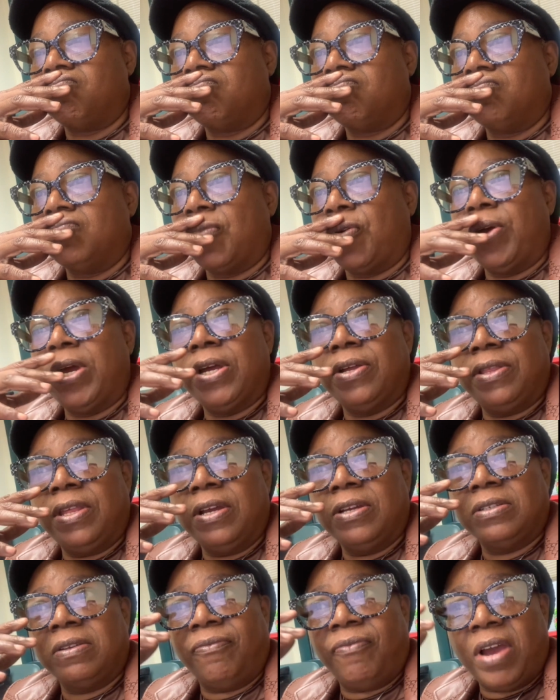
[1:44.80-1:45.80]
where
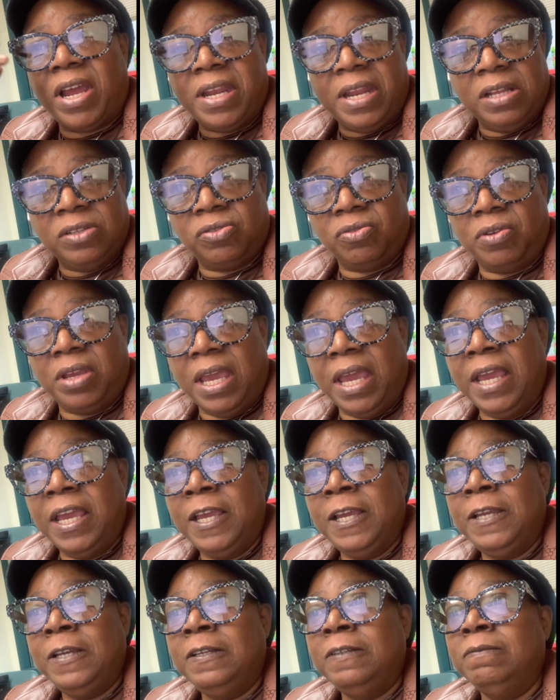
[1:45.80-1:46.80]
there's a financial
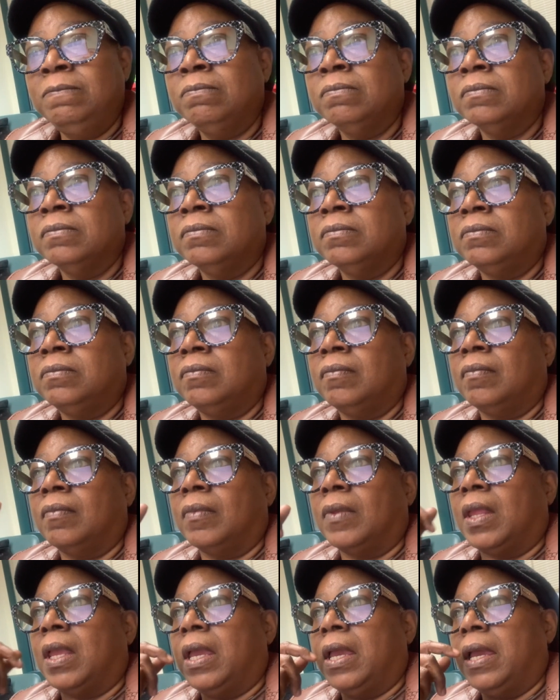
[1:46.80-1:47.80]
gain,
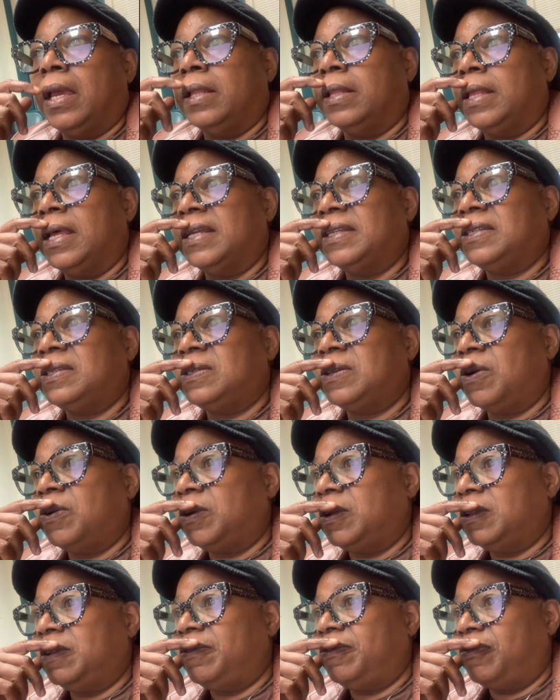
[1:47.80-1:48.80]
and that
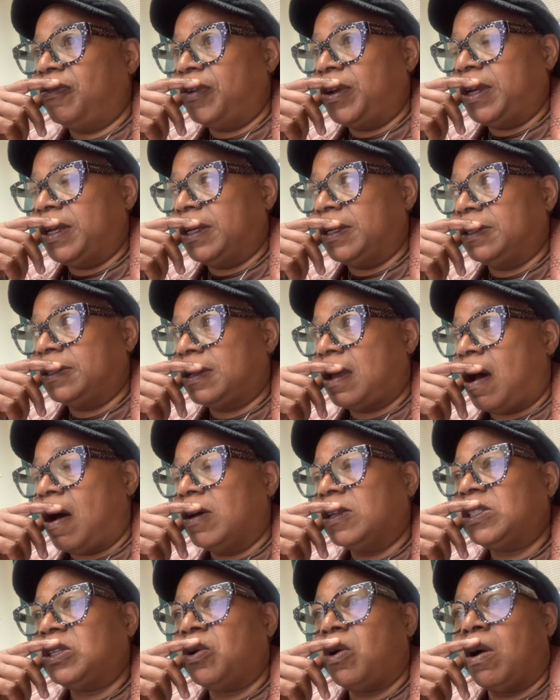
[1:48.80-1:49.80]
circle of friends
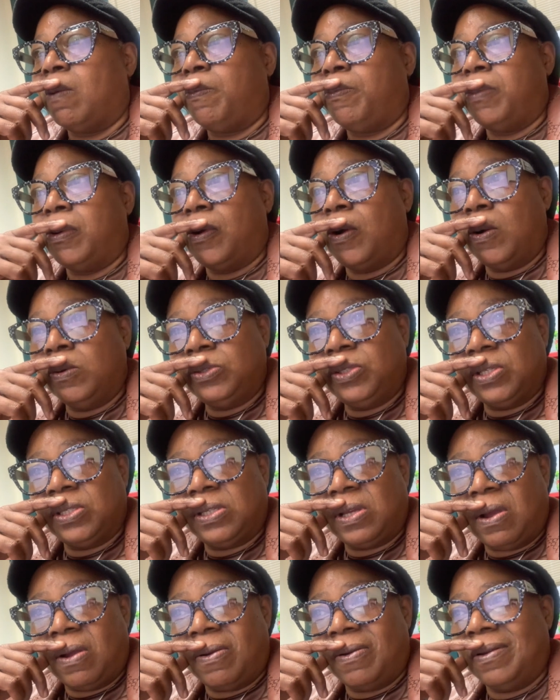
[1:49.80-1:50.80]
also approaches
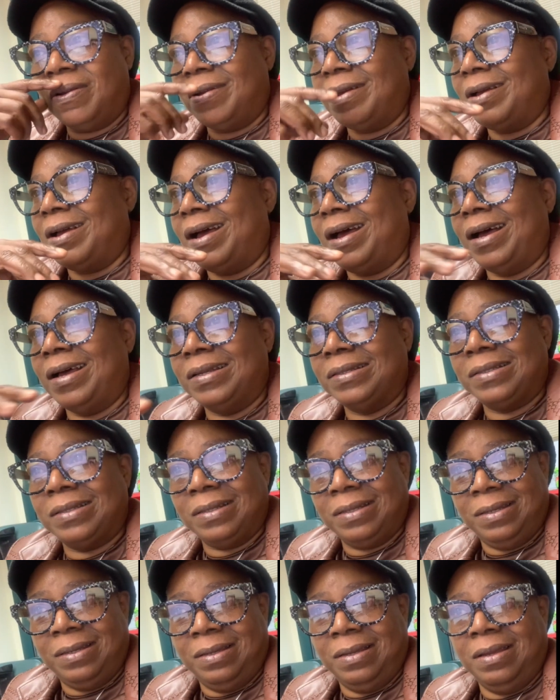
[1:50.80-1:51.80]
her
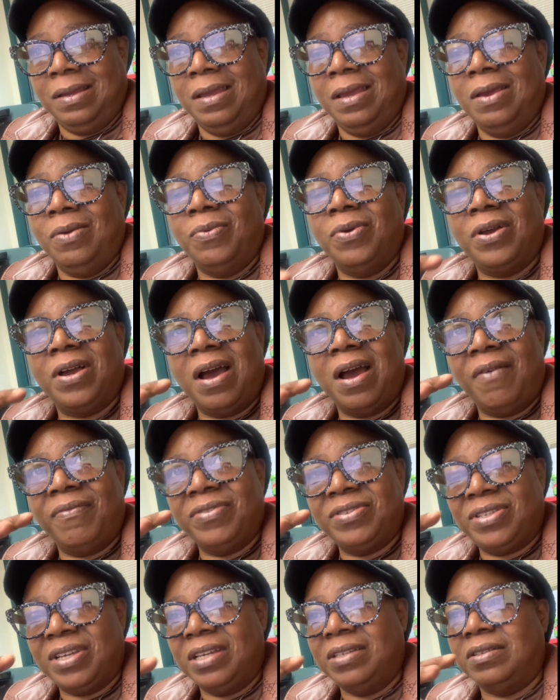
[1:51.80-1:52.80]
constantly with
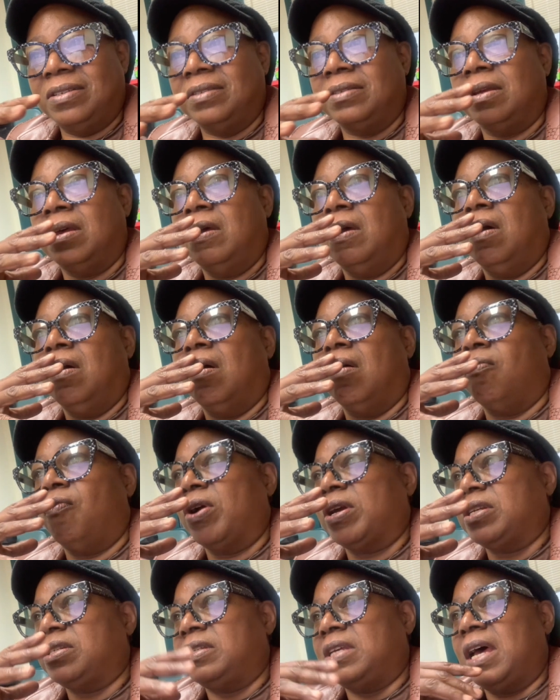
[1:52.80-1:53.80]
conversations of
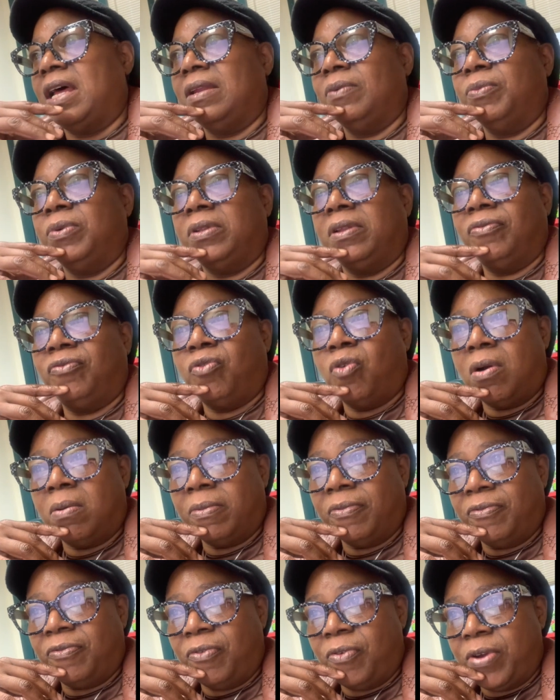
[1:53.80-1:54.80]
reconciling with the former
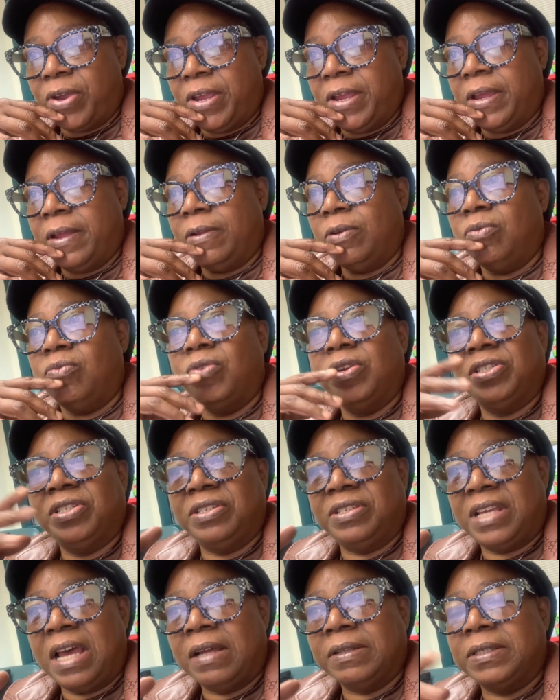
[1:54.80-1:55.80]
friend who
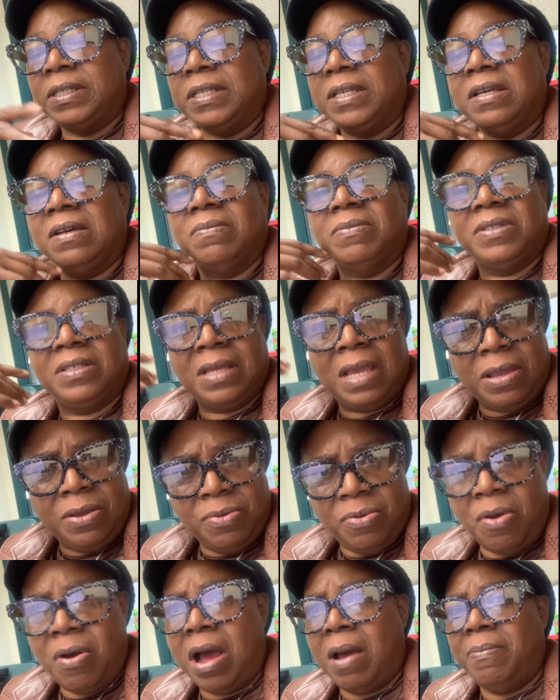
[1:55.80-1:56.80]
reaches out to them and say,
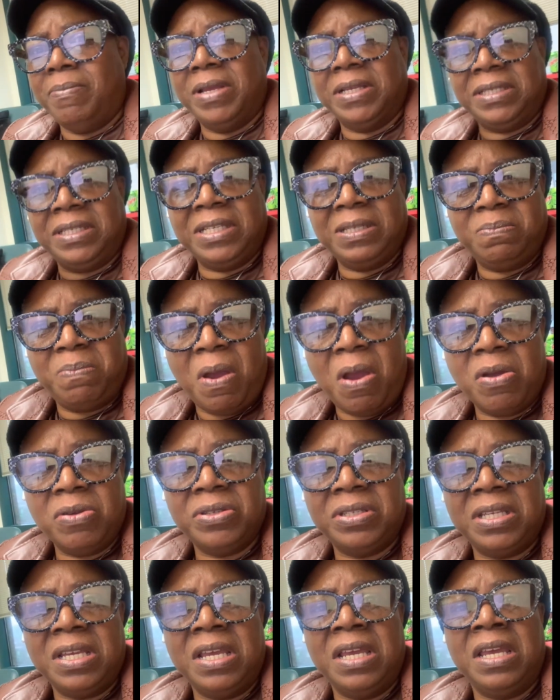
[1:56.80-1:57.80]
I miss this
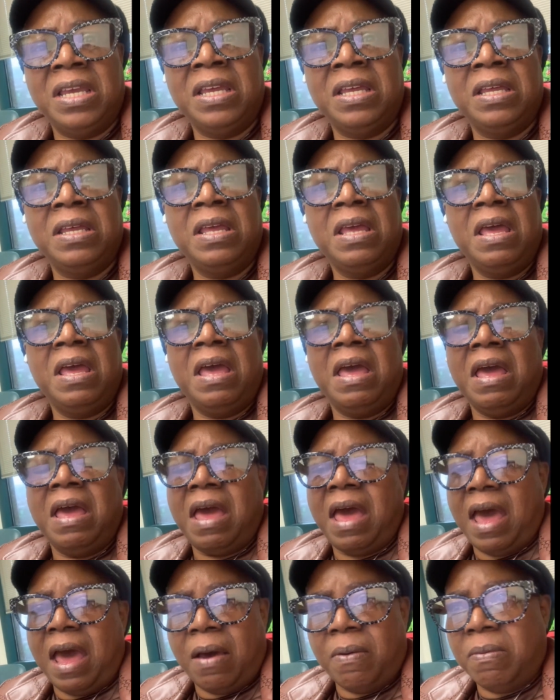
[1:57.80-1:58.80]
person.
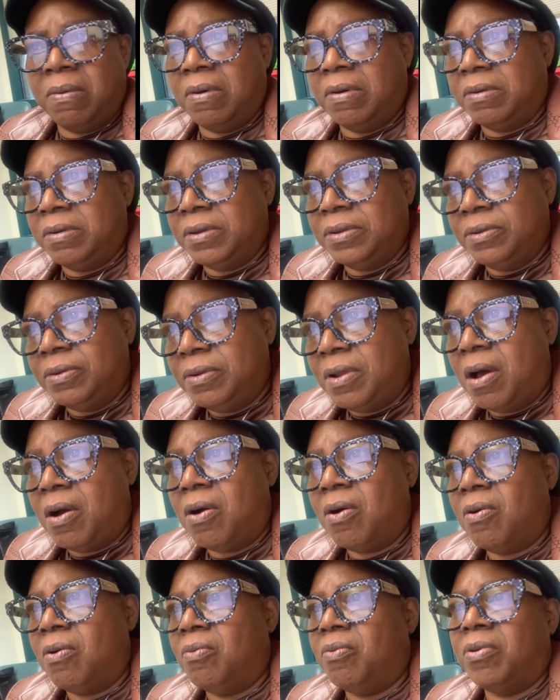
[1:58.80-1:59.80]
I want
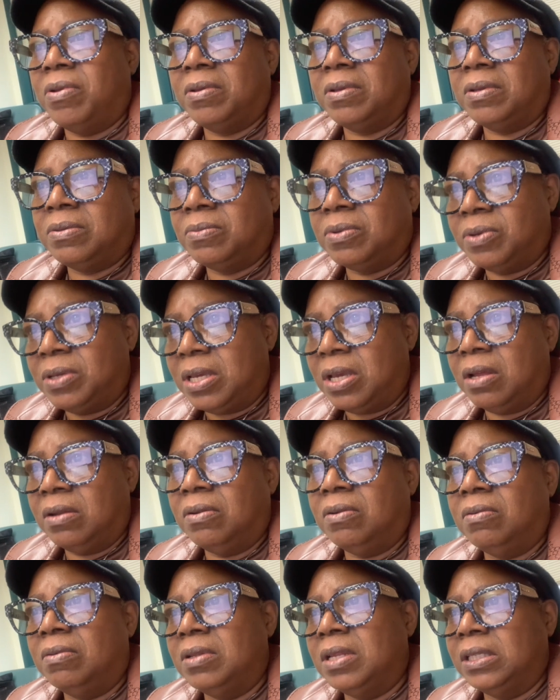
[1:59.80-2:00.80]
to, rekindle
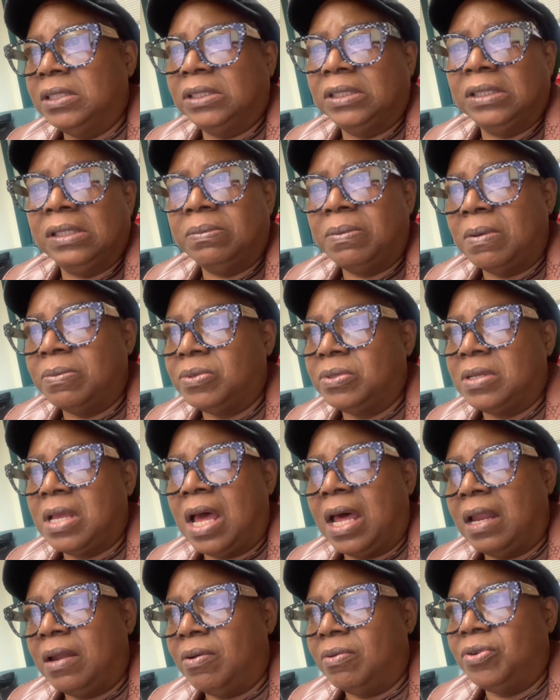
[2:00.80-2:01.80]
the relationship.
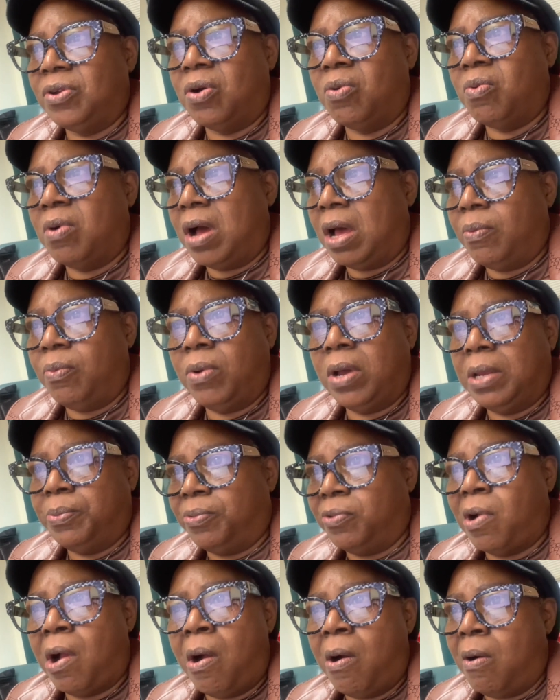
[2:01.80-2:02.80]
I don't know what went
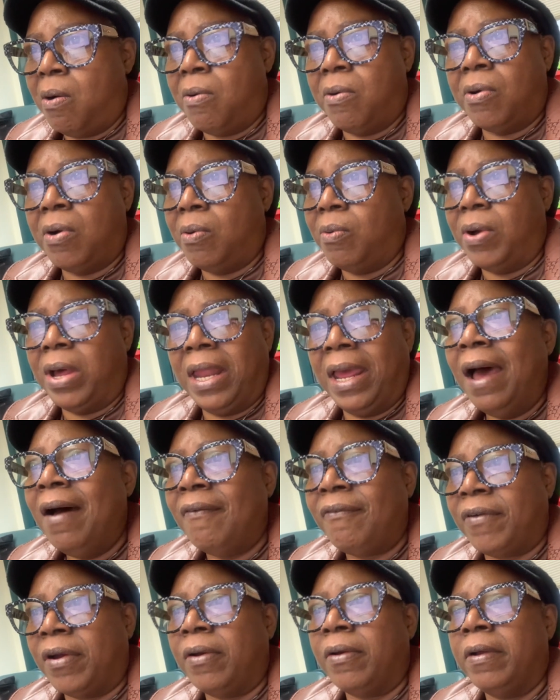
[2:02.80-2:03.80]
wrong or
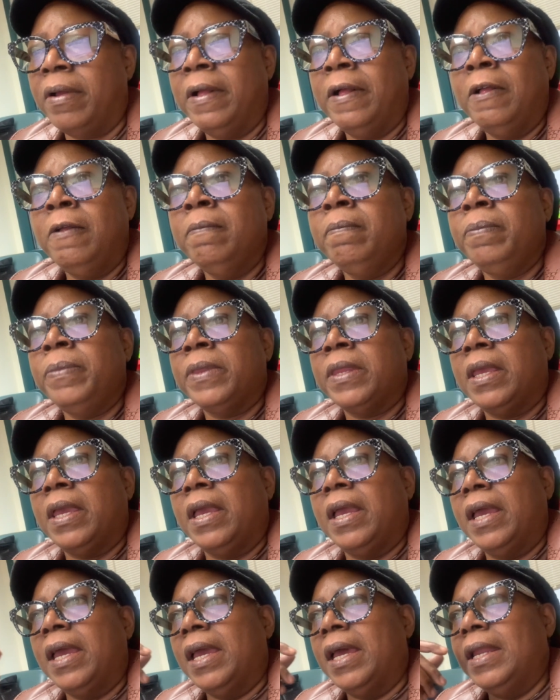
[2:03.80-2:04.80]
whatever.
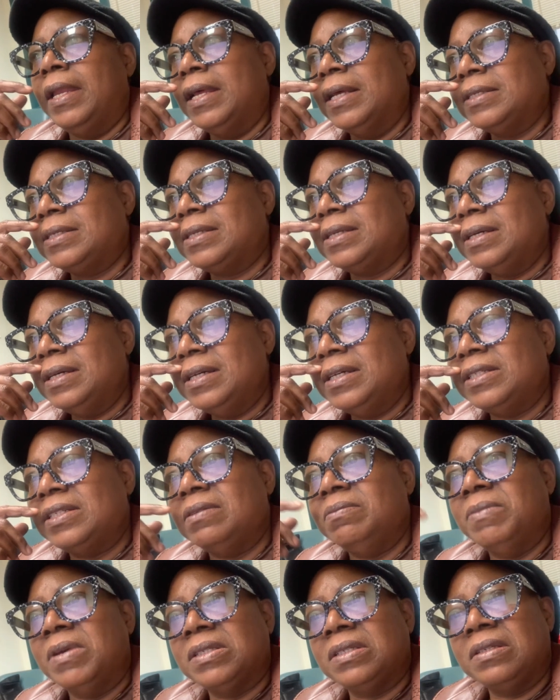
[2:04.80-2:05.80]
And that's good. She
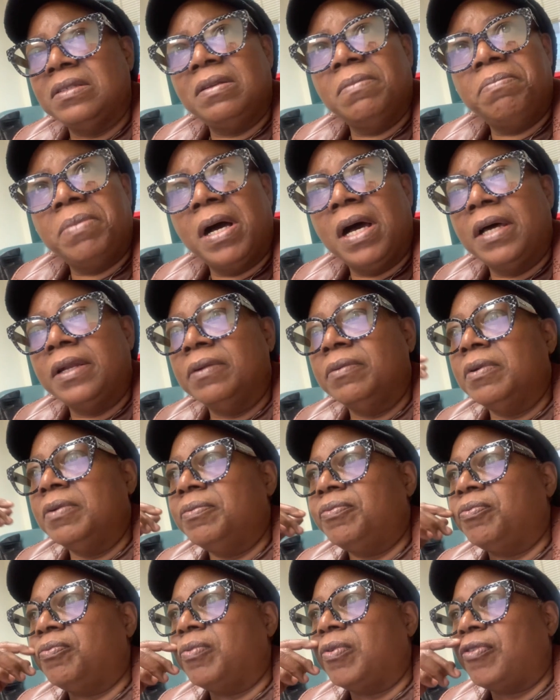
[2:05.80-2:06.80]
misses the bond of
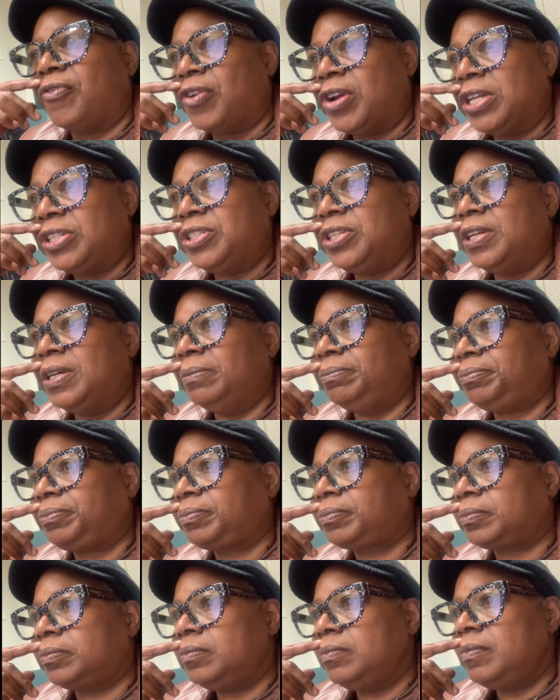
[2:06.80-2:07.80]
the friendship
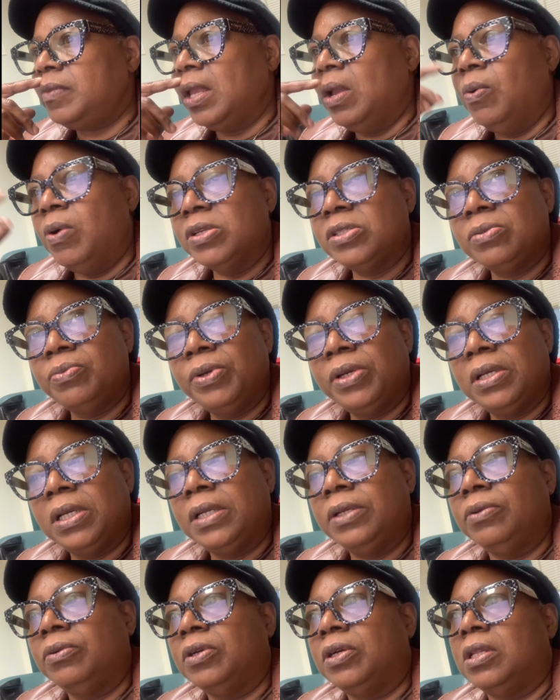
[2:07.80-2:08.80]
and wants to
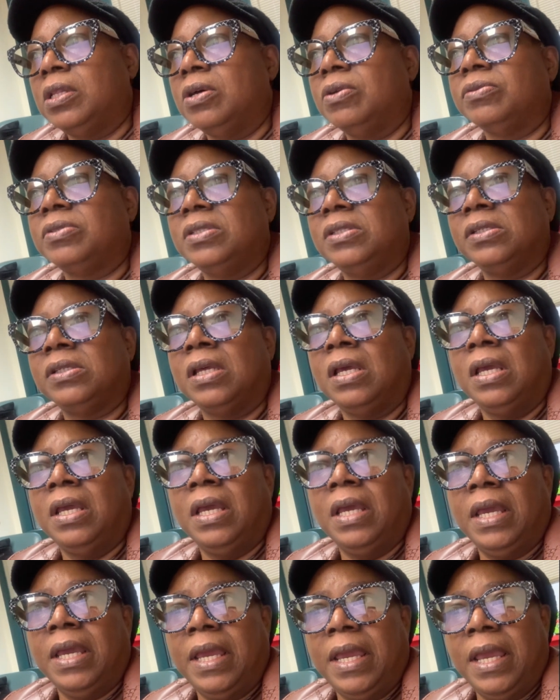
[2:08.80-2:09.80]
rekindle the closeness
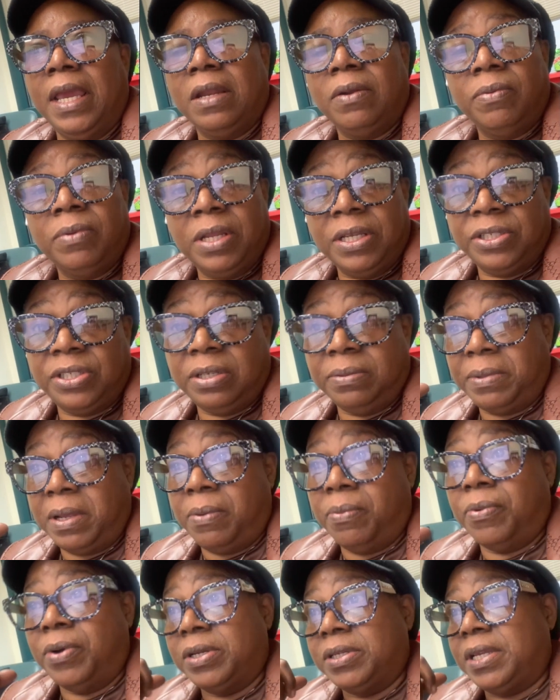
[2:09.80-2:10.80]
in a relationship they
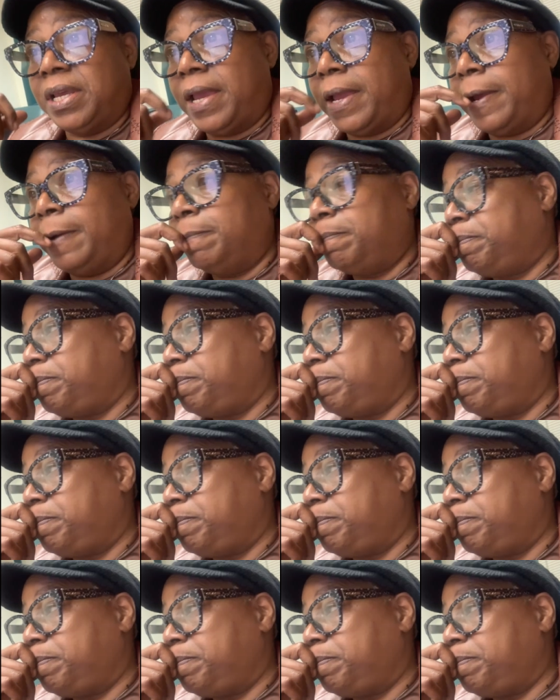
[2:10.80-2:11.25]
once had.